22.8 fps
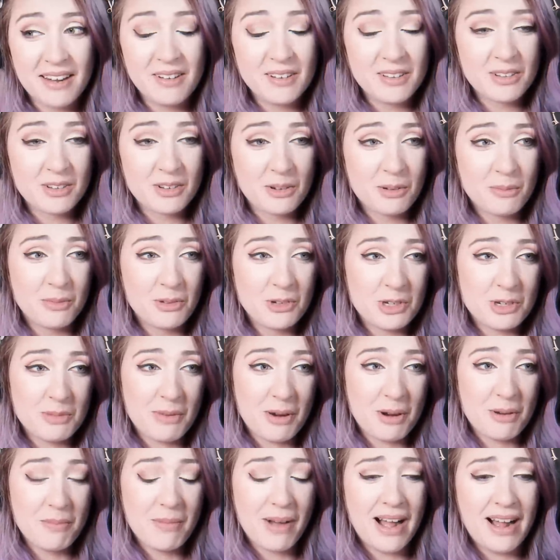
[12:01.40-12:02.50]
so much
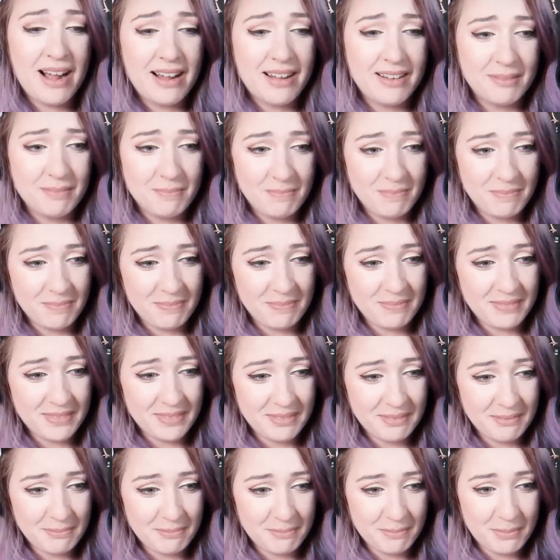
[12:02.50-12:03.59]
about my
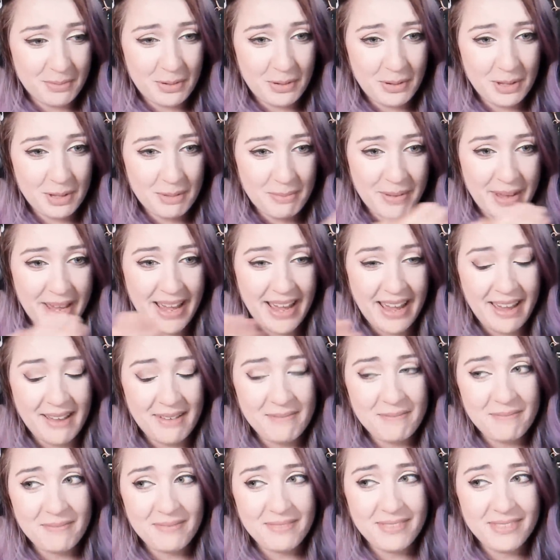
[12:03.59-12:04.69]
polar bear.
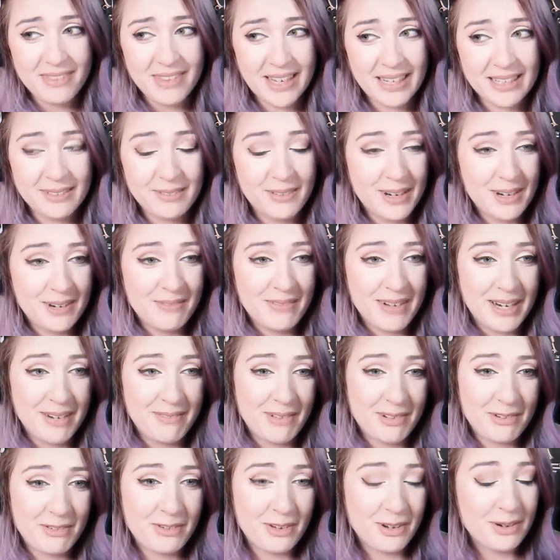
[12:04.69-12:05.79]
They're the one who made
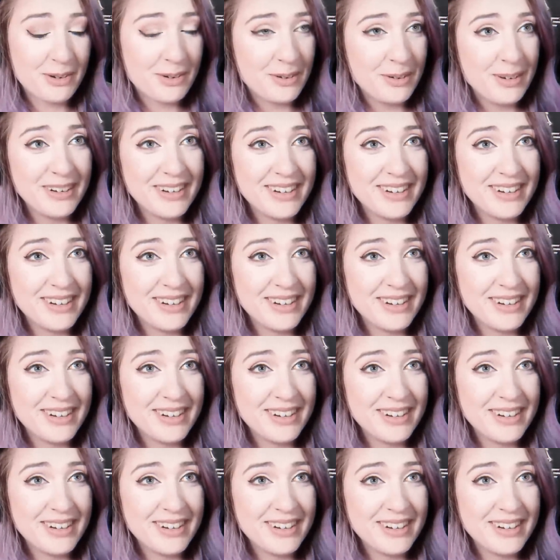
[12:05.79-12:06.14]
me food.